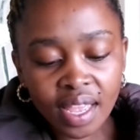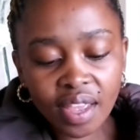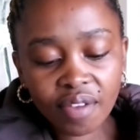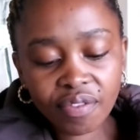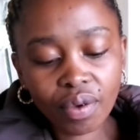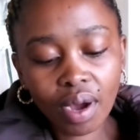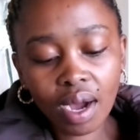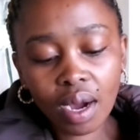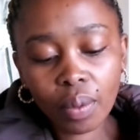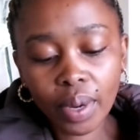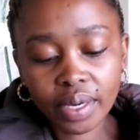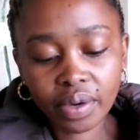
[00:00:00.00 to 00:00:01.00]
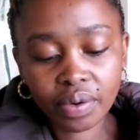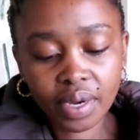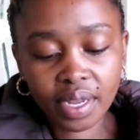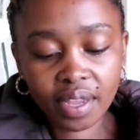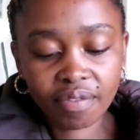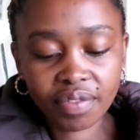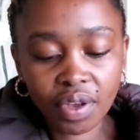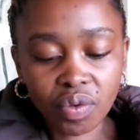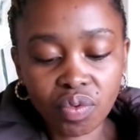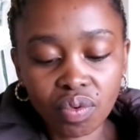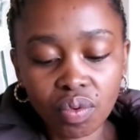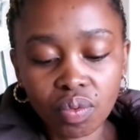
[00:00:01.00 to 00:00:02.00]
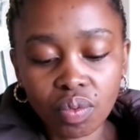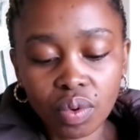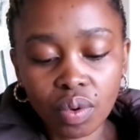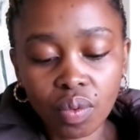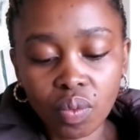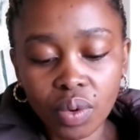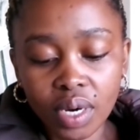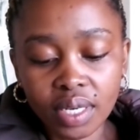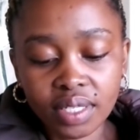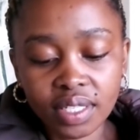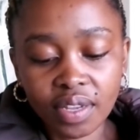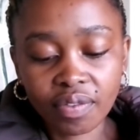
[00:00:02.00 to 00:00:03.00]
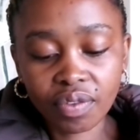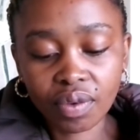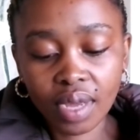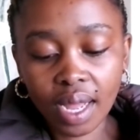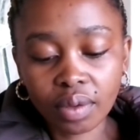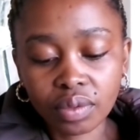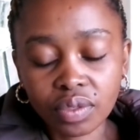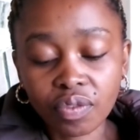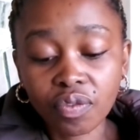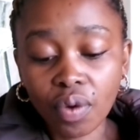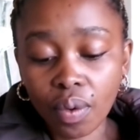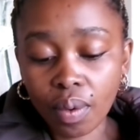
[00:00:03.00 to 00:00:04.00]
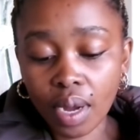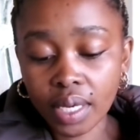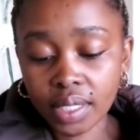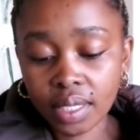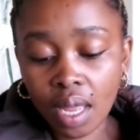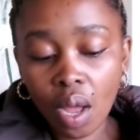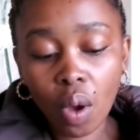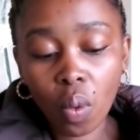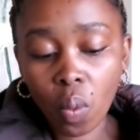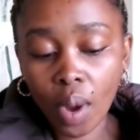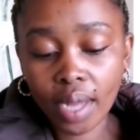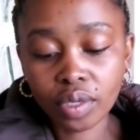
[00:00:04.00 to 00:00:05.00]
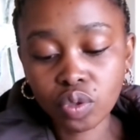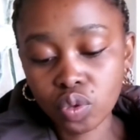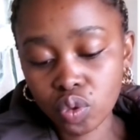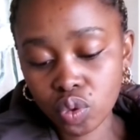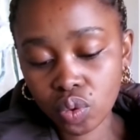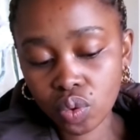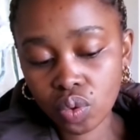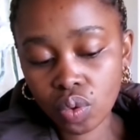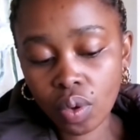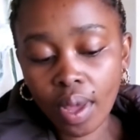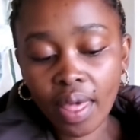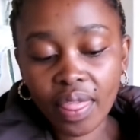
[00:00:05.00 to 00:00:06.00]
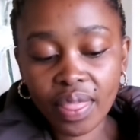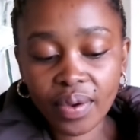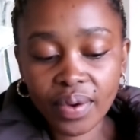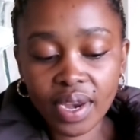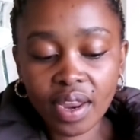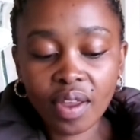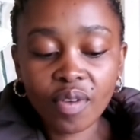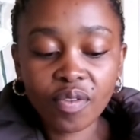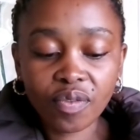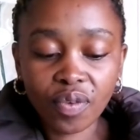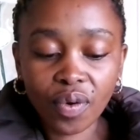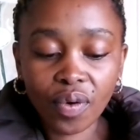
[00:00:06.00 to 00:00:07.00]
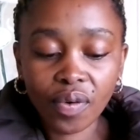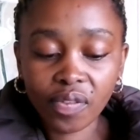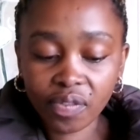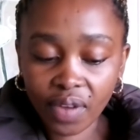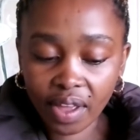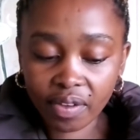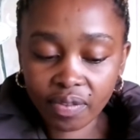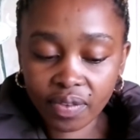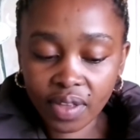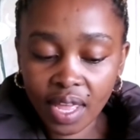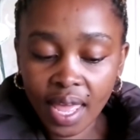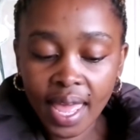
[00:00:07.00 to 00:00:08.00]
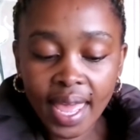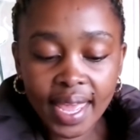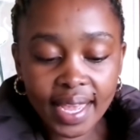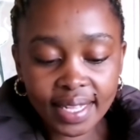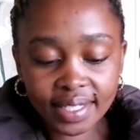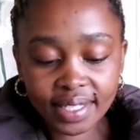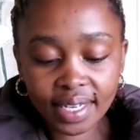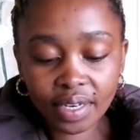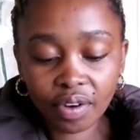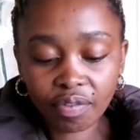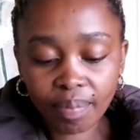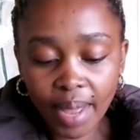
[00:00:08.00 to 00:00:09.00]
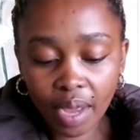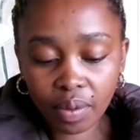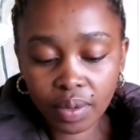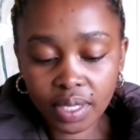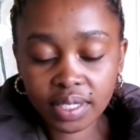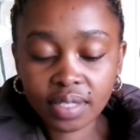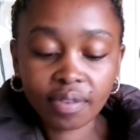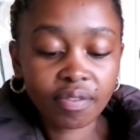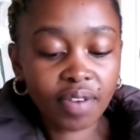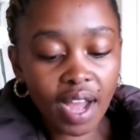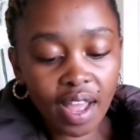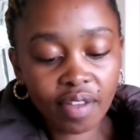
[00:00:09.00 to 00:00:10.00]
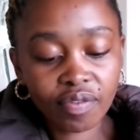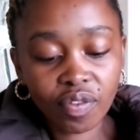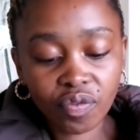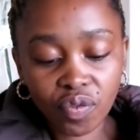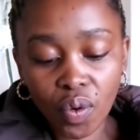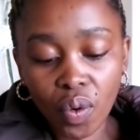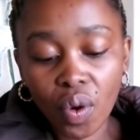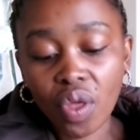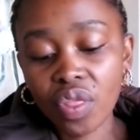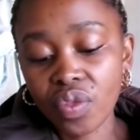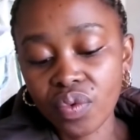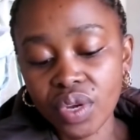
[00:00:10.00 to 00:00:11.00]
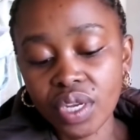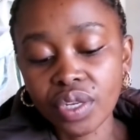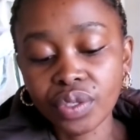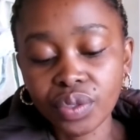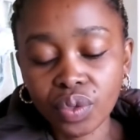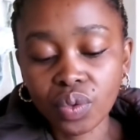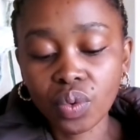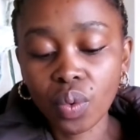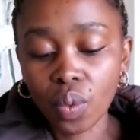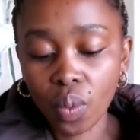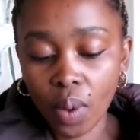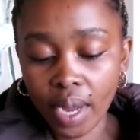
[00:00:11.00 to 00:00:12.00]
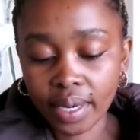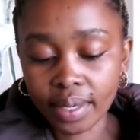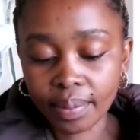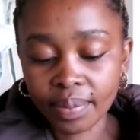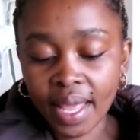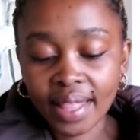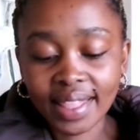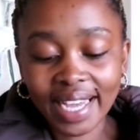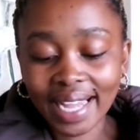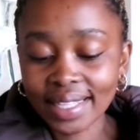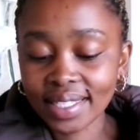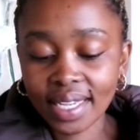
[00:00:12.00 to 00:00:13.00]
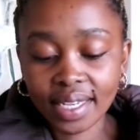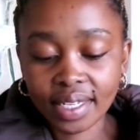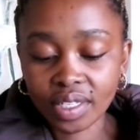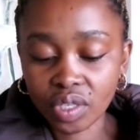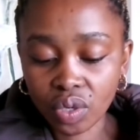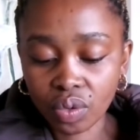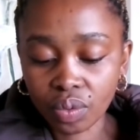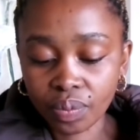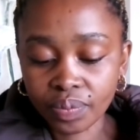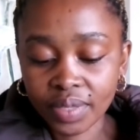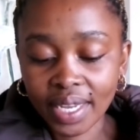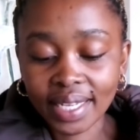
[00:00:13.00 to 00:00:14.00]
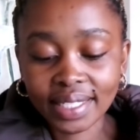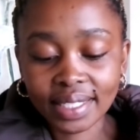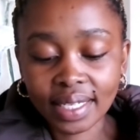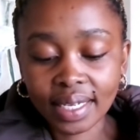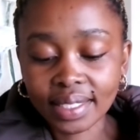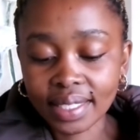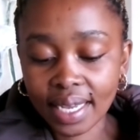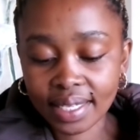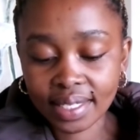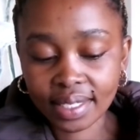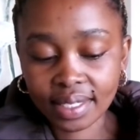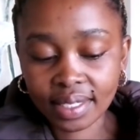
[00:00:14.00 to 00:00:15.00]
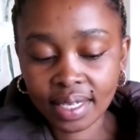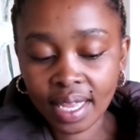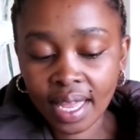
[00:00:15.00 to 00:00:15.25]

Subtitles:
If you are wondering if the rule works if you count forward, 1, 2, 3, 4, 5. Instead of backwards, 5, 4, 3, 2, 1. The answer is no, it doesn't.